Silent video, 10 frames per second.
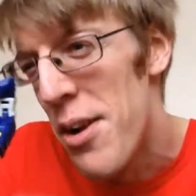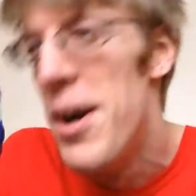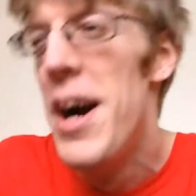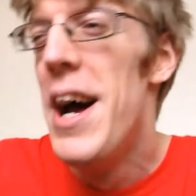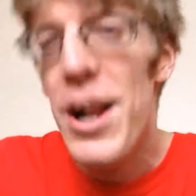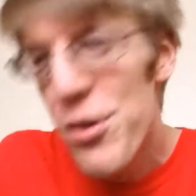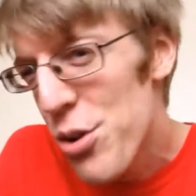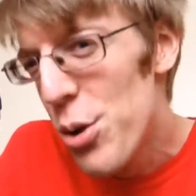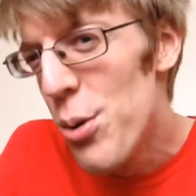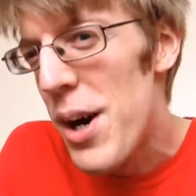know. It looks
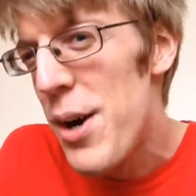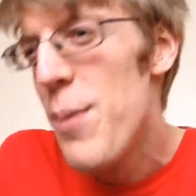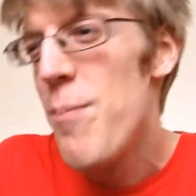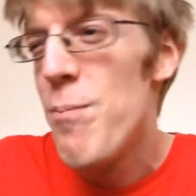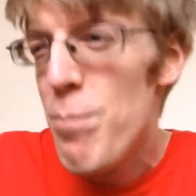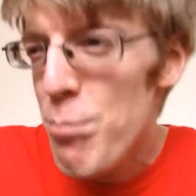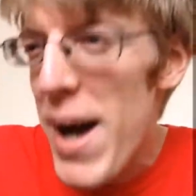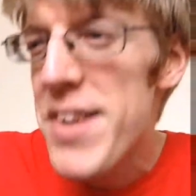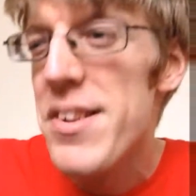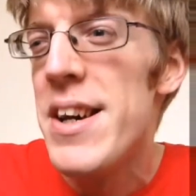cool though.
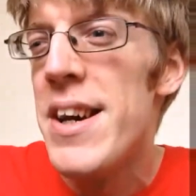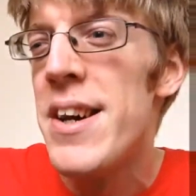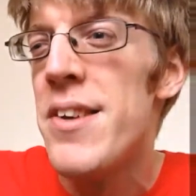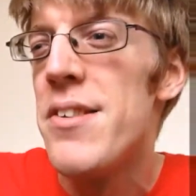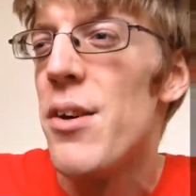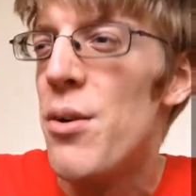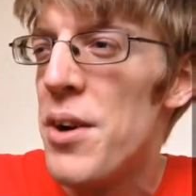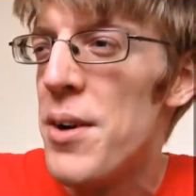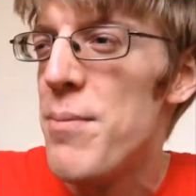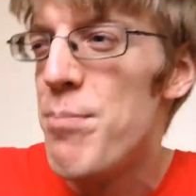Bat ears
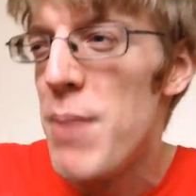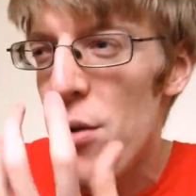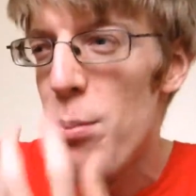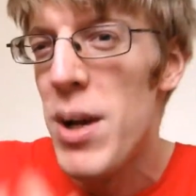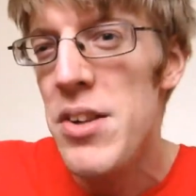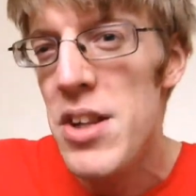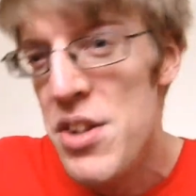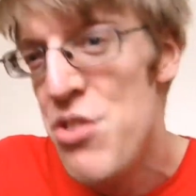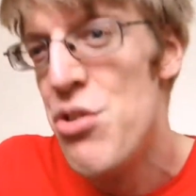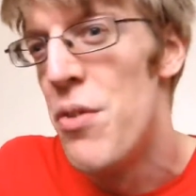on a mouth-platey
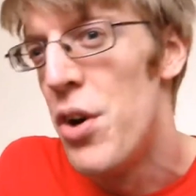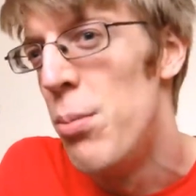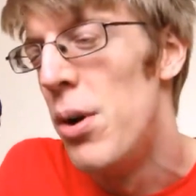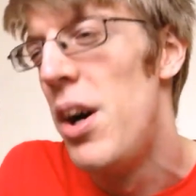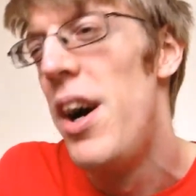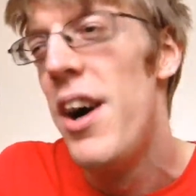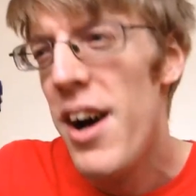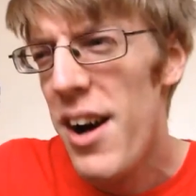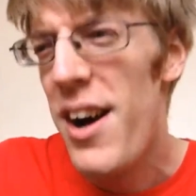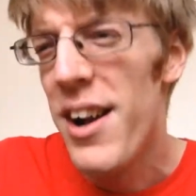ninja robot.
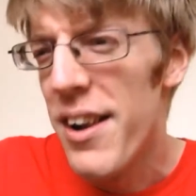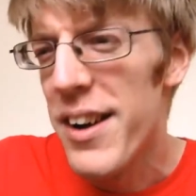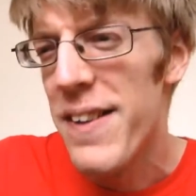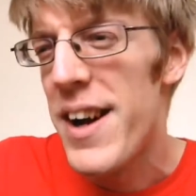I like